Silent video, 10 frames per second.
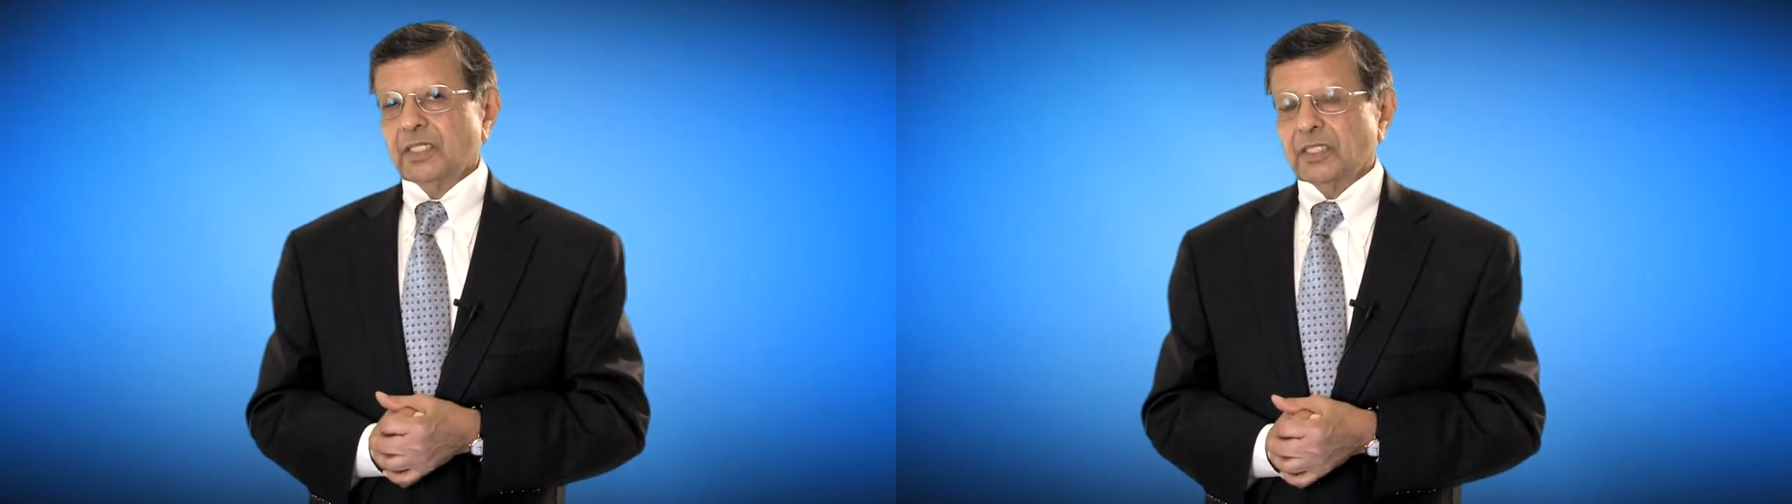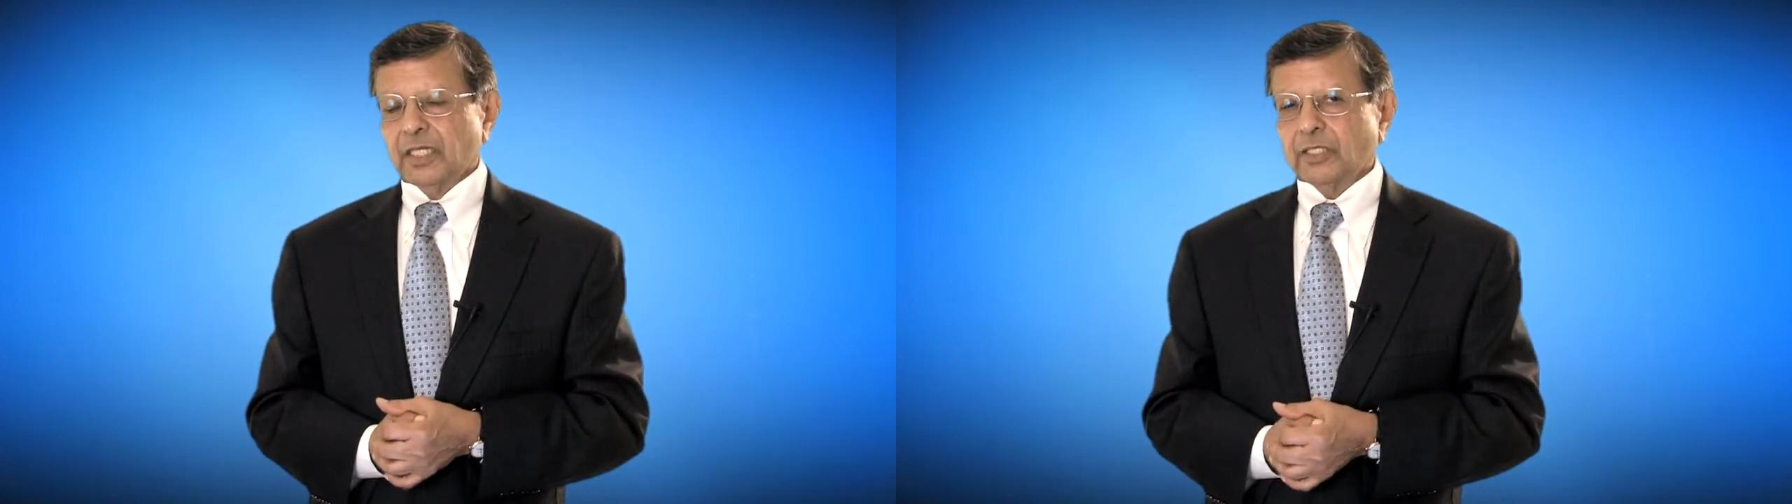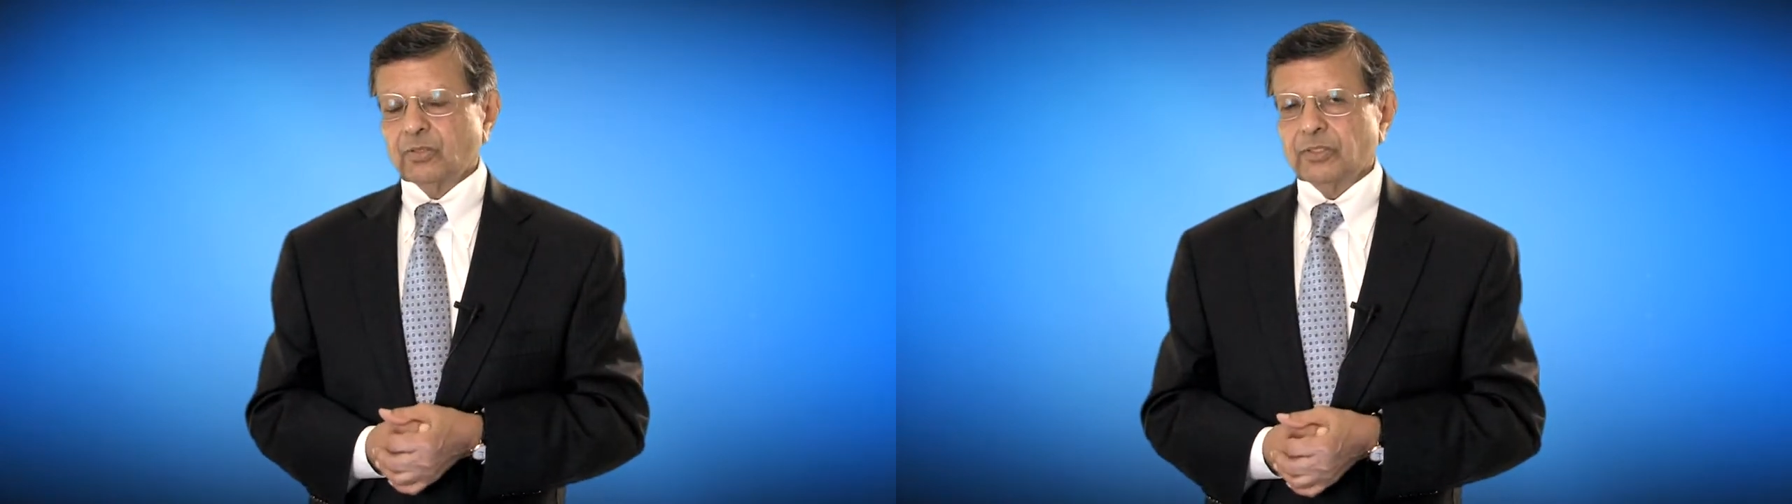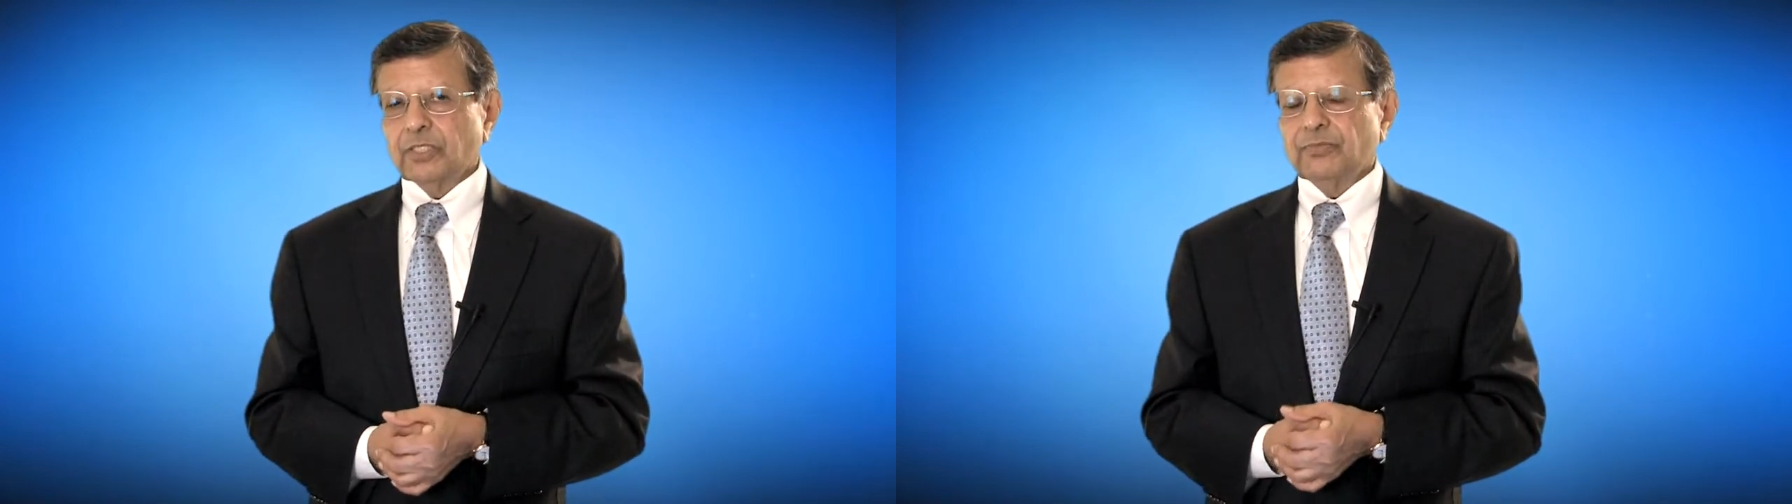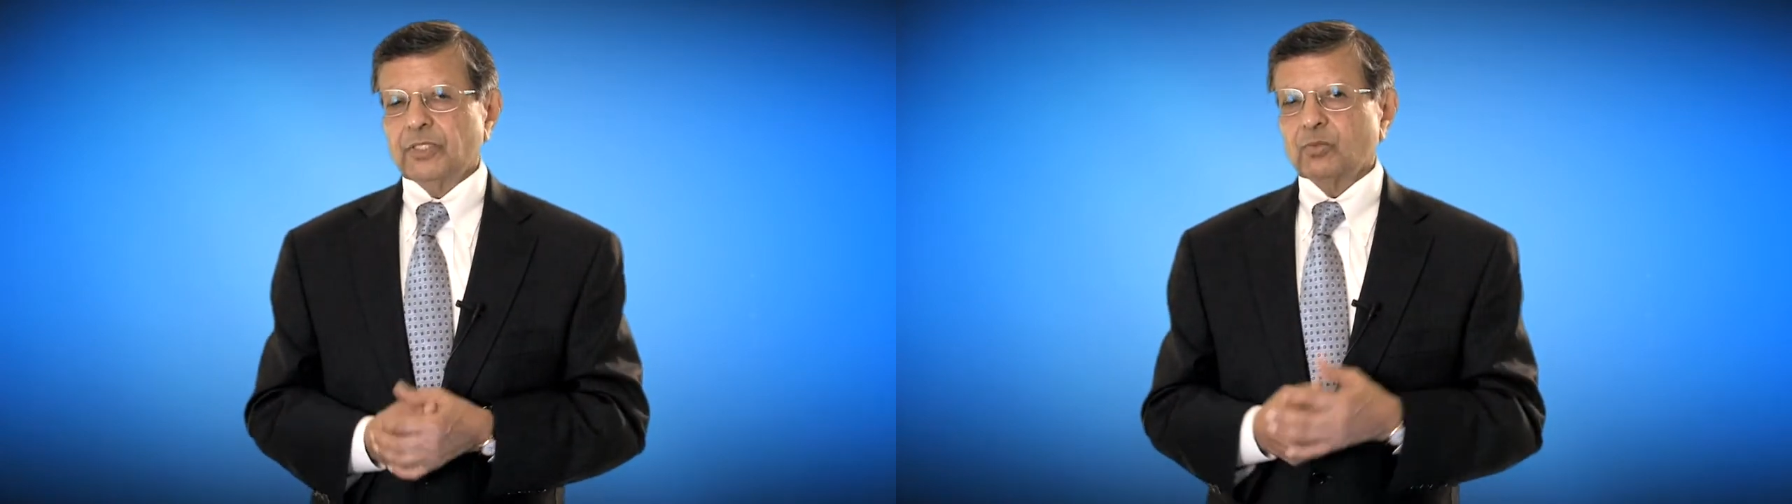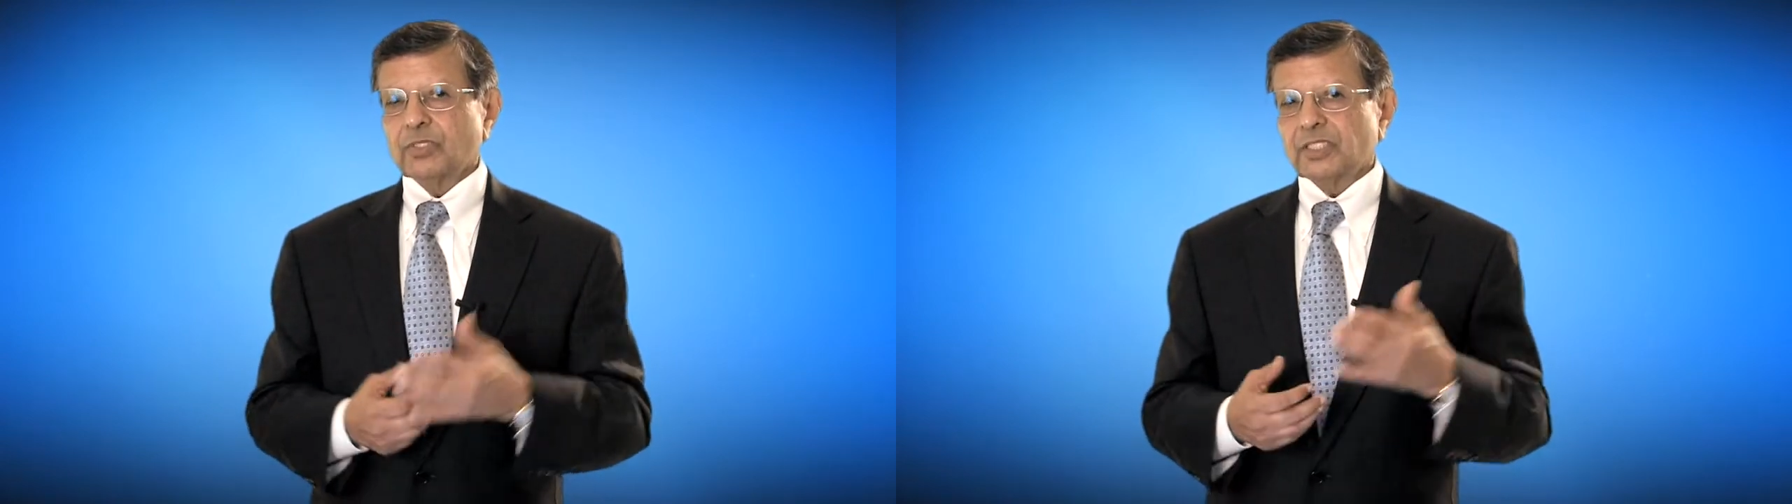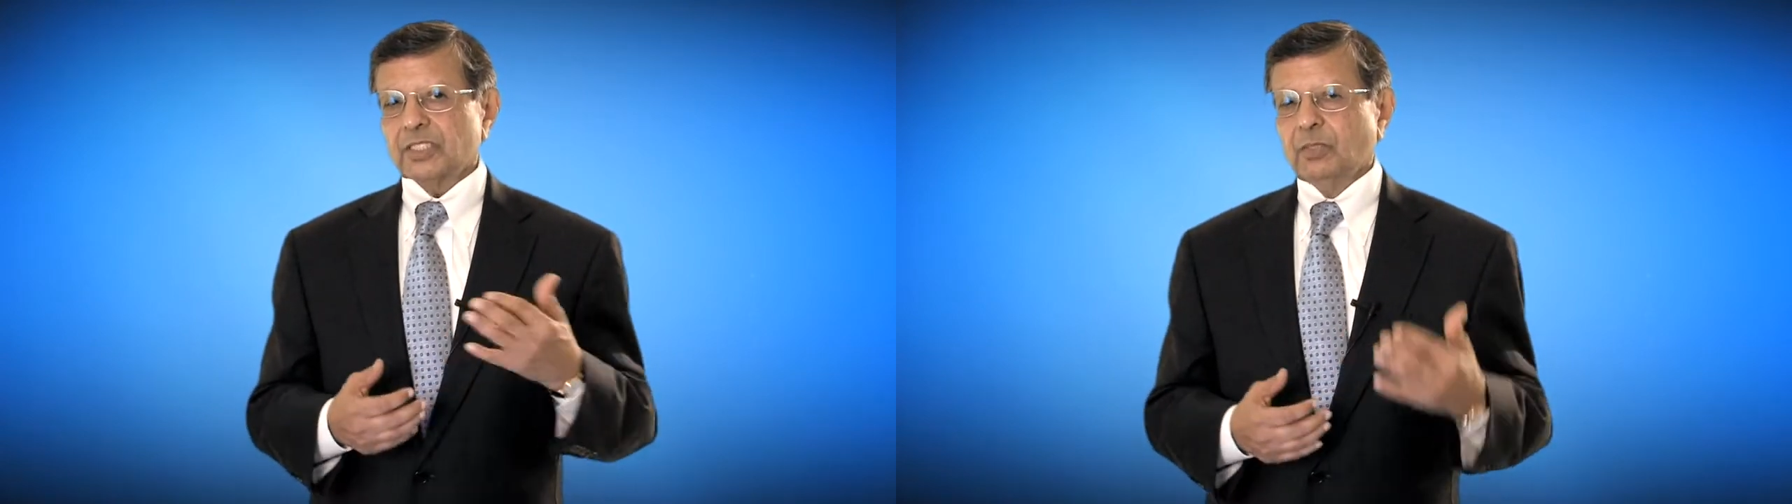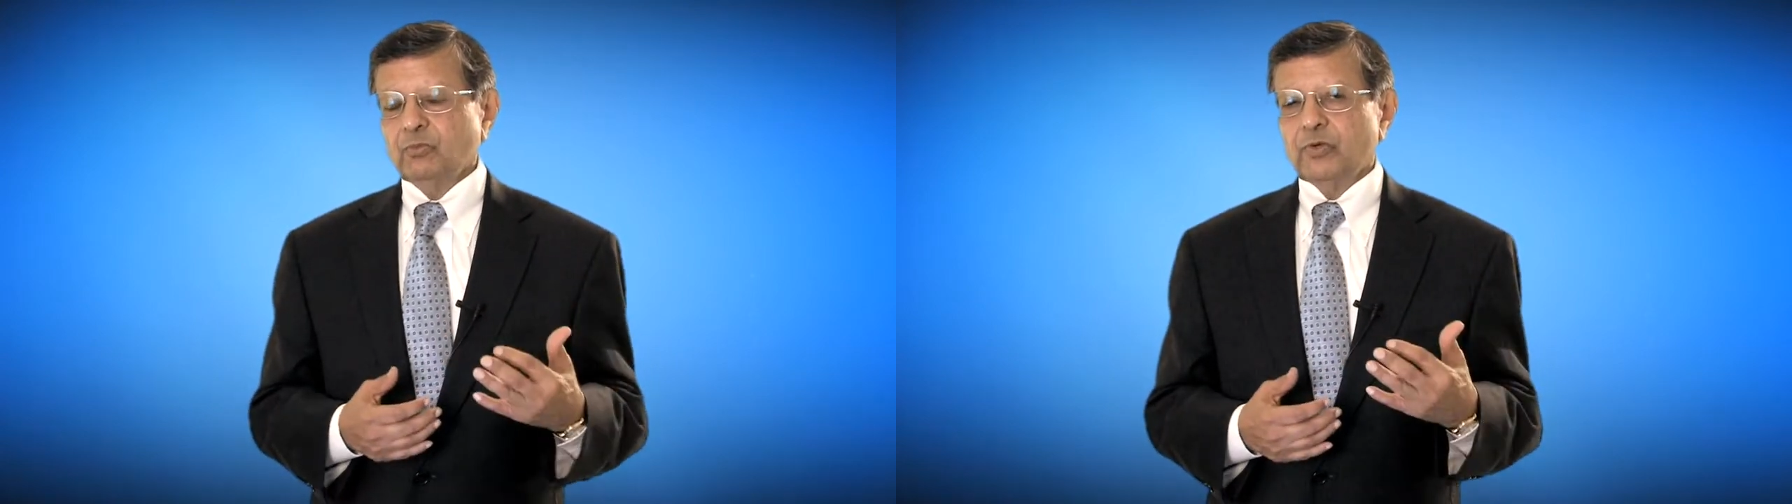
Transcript: And I thought if there was some